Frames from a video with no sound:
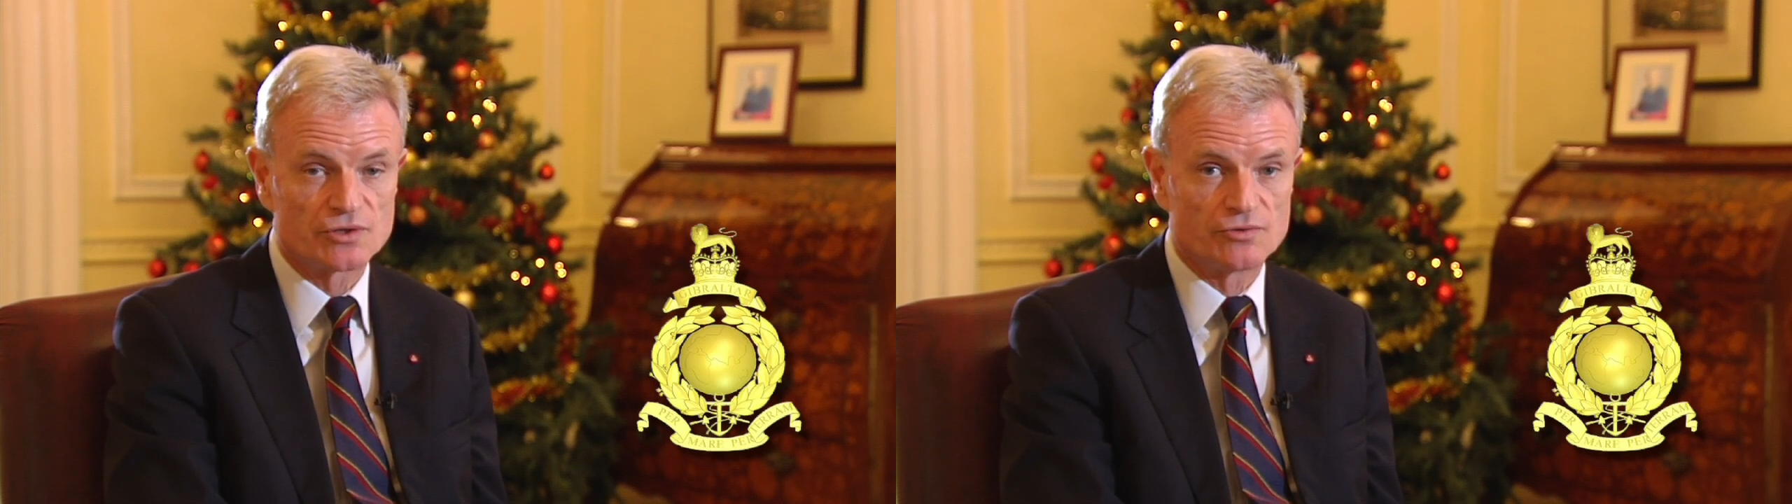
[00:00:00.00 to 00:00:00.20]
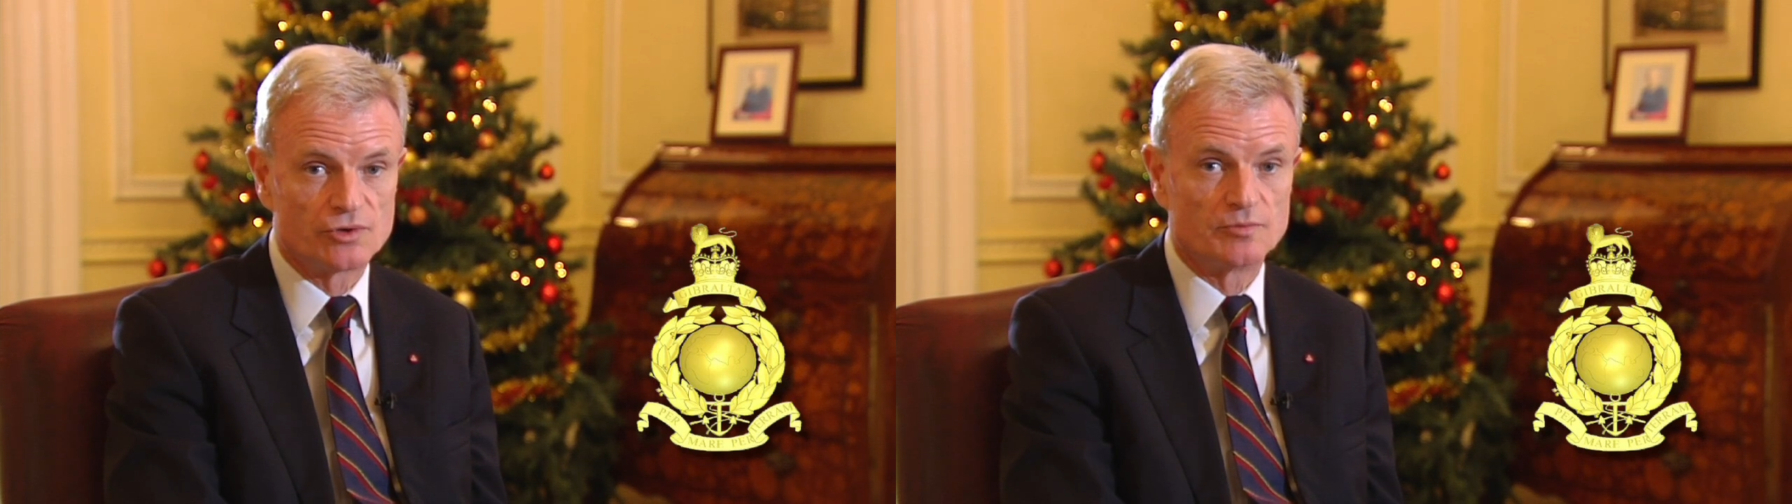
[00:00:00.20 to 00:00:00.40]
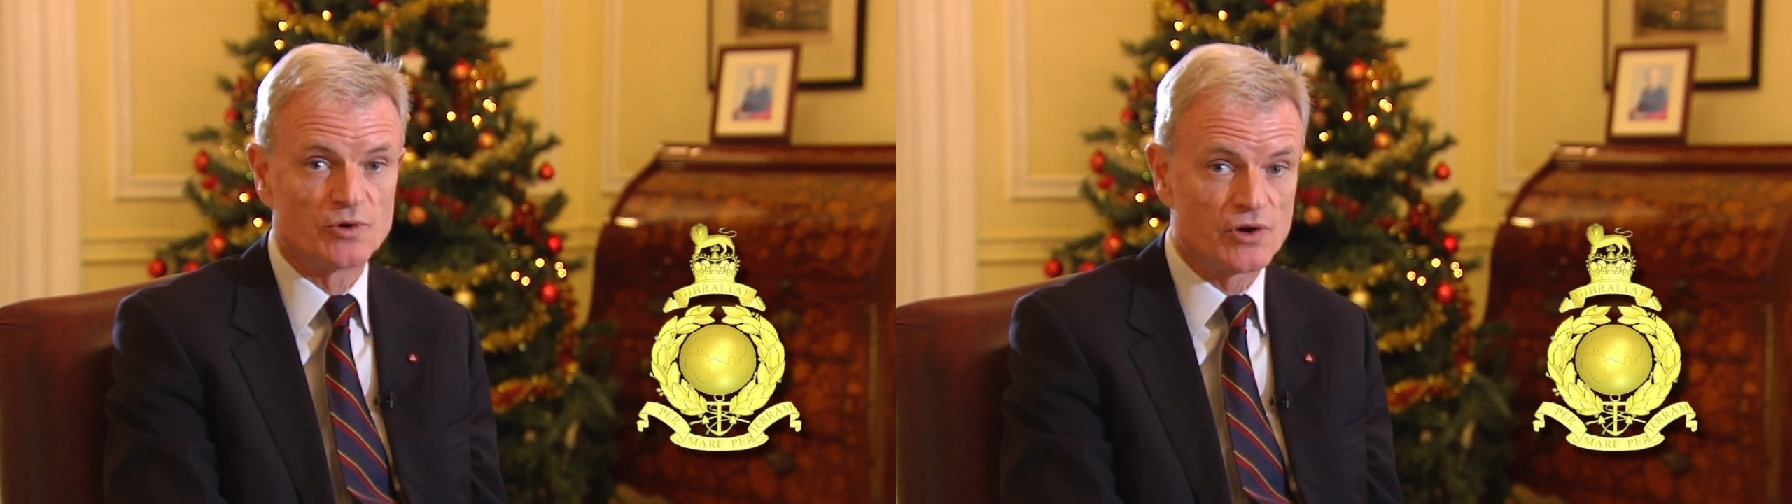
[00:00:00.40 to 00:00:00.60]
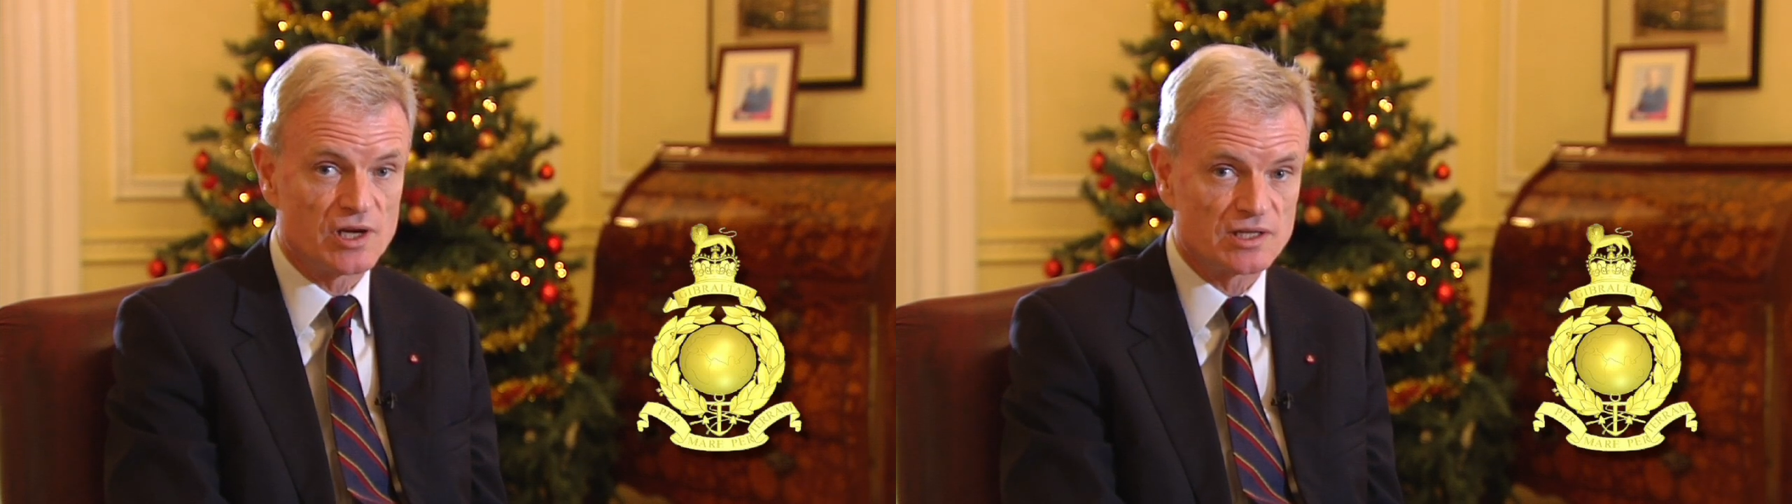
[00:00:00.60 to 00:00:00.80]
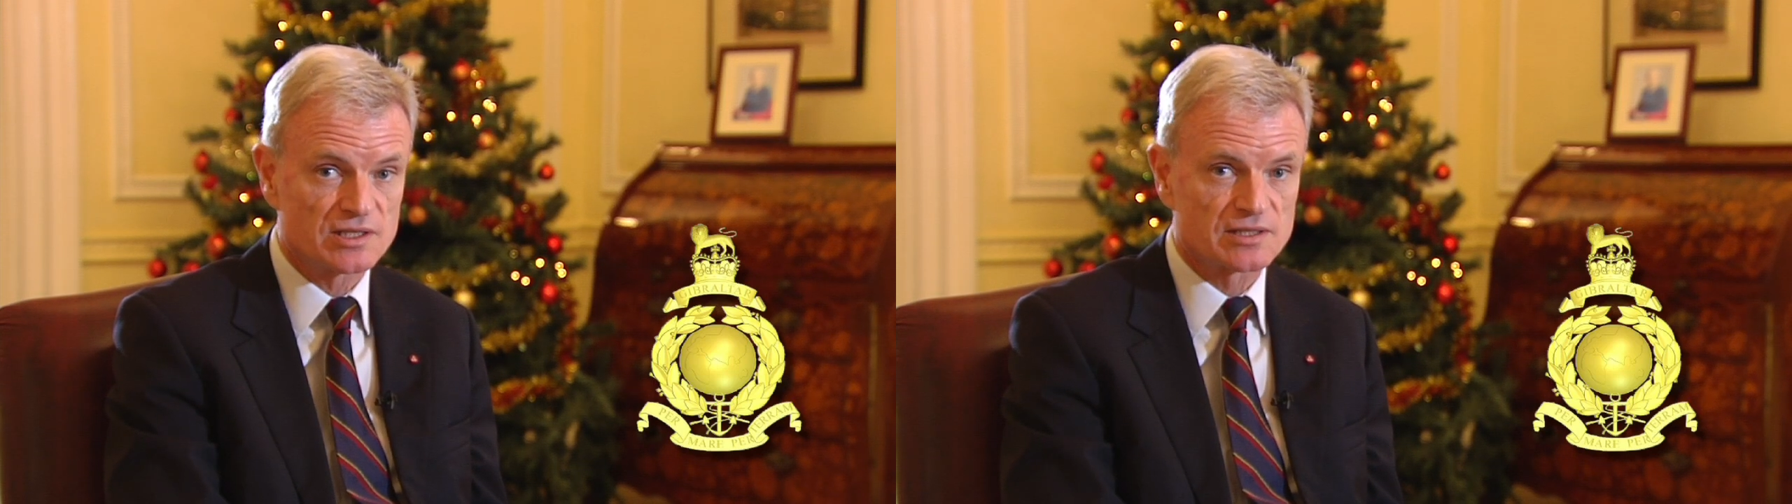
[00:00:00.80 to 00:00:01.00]
to the Royal
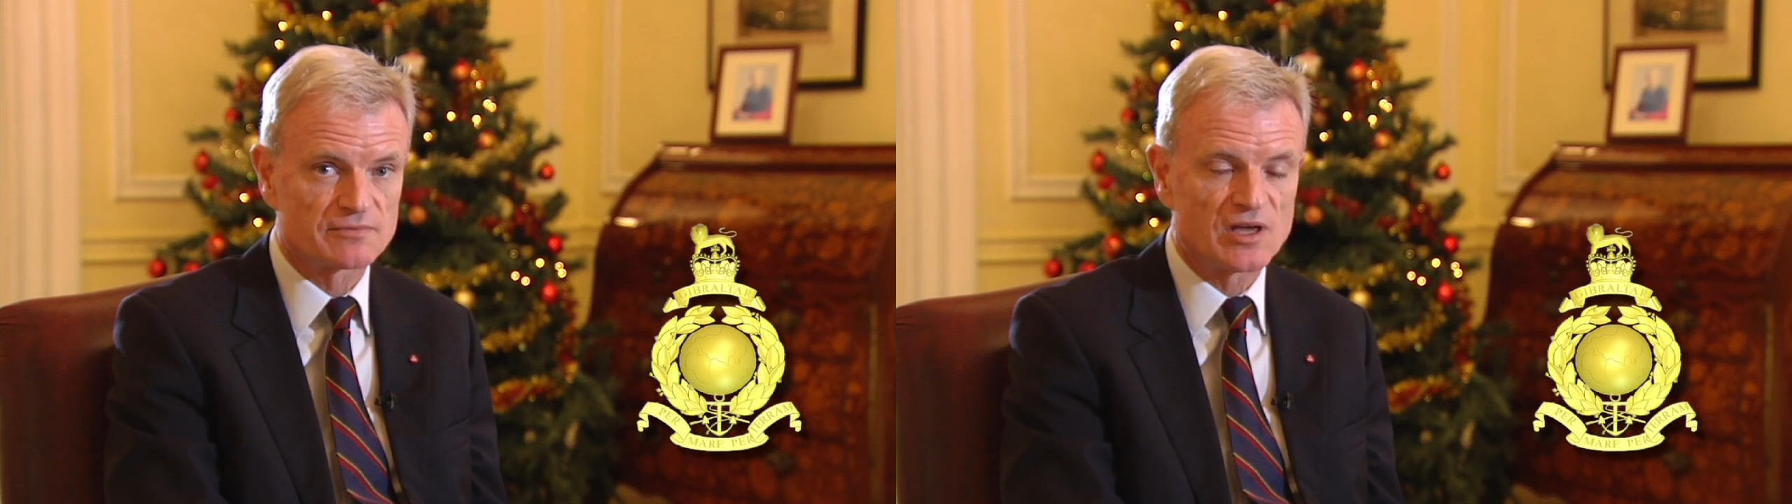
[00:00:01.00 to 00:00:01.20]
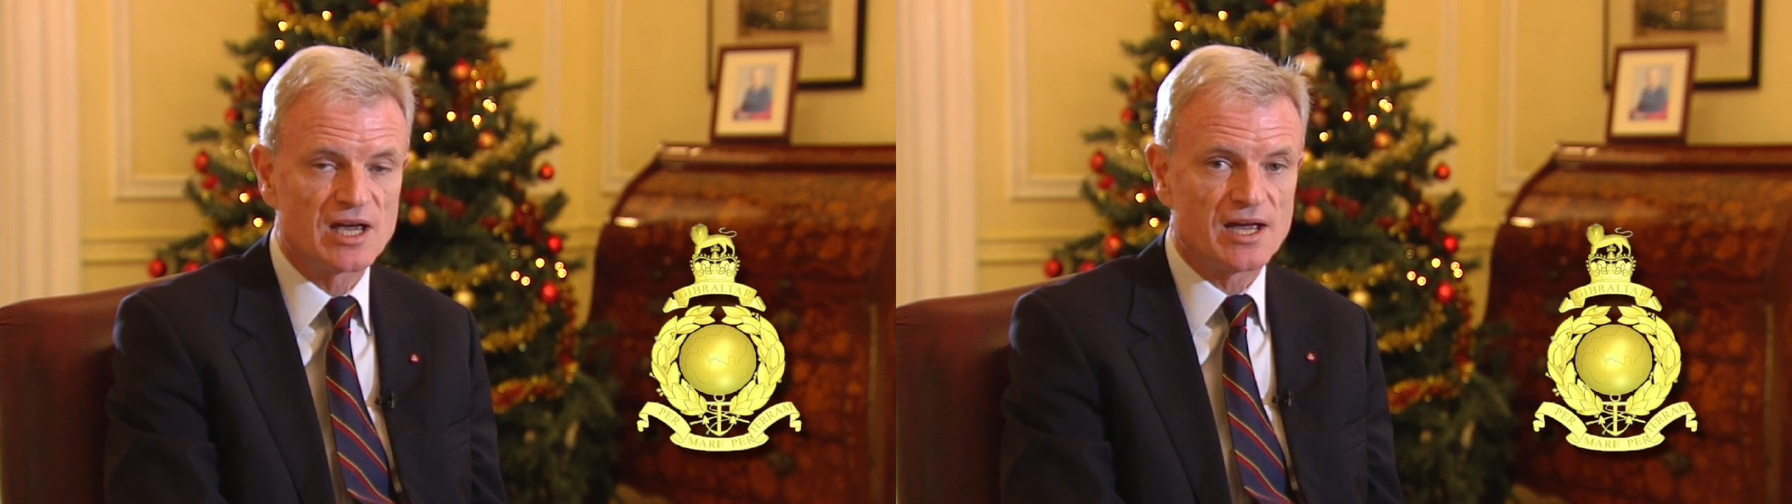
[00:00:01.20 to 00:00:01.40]
Marines,